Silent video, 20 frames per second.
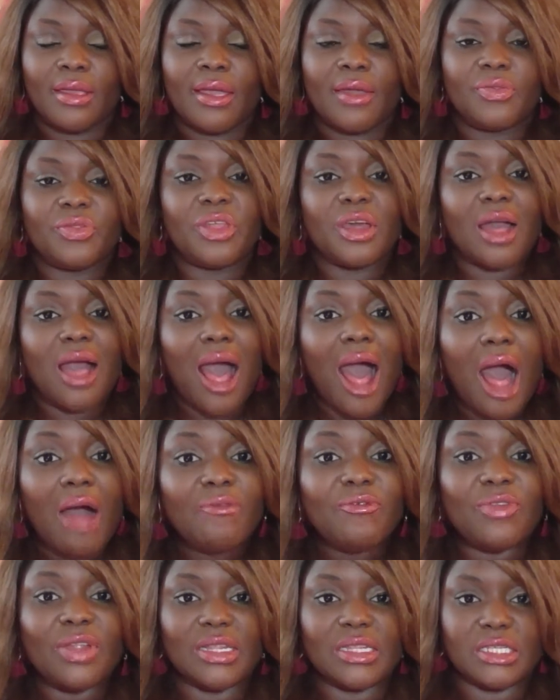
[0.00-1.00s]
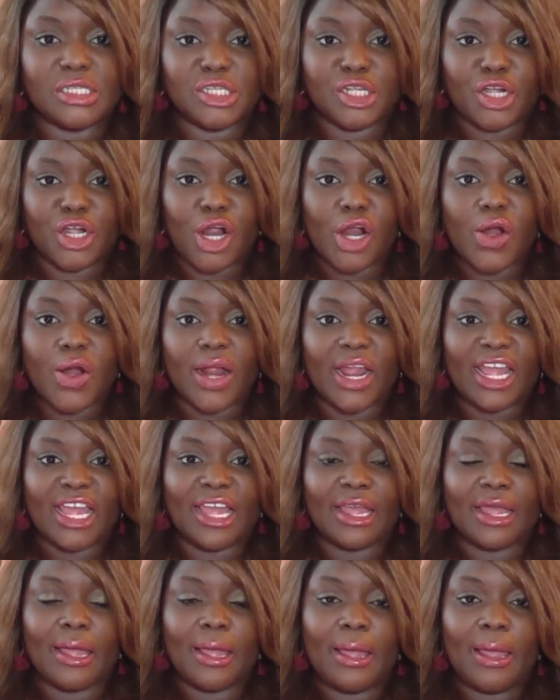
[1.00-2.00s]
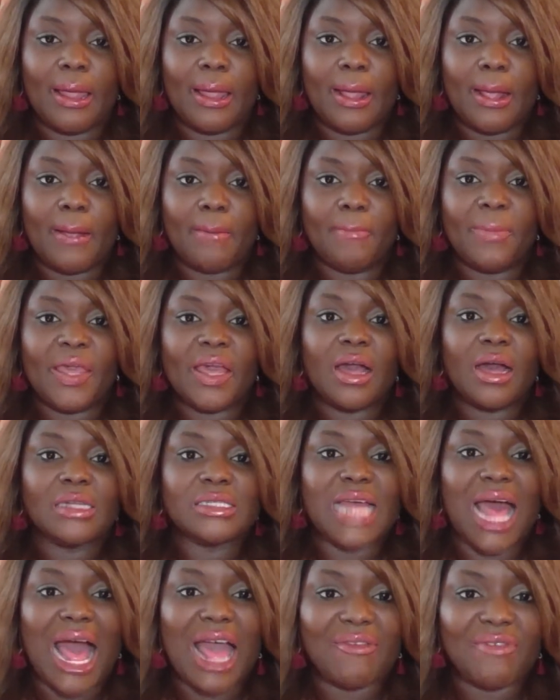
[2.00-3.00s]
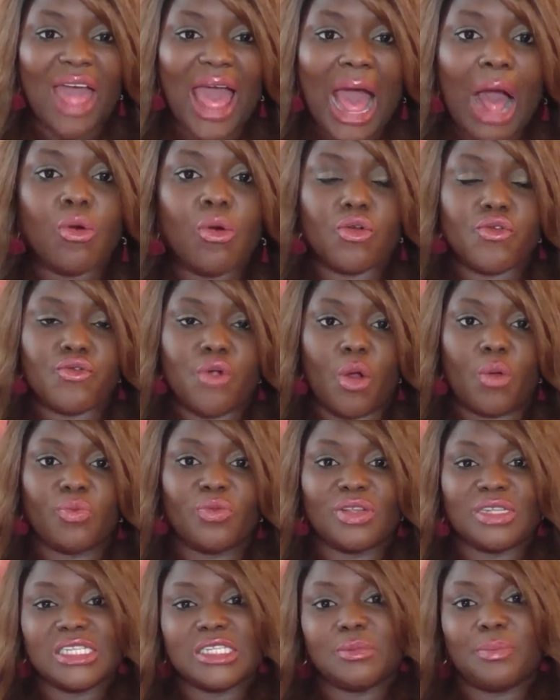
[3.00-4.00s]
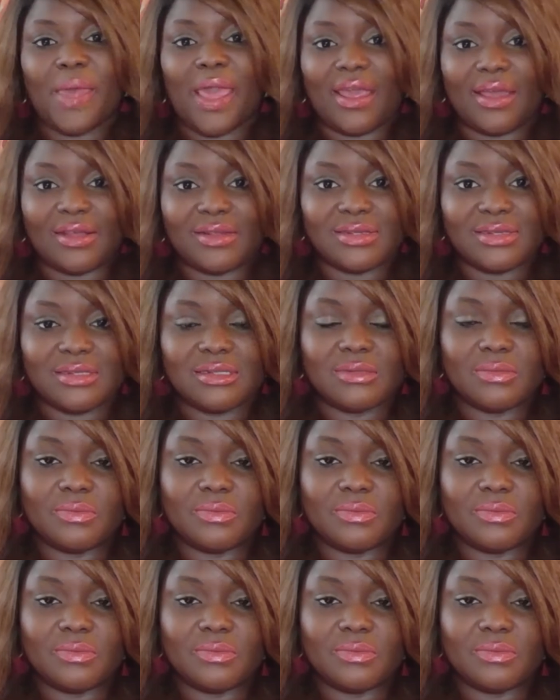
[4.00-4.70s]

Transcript: The conflict is occurring because I've outgrown the space.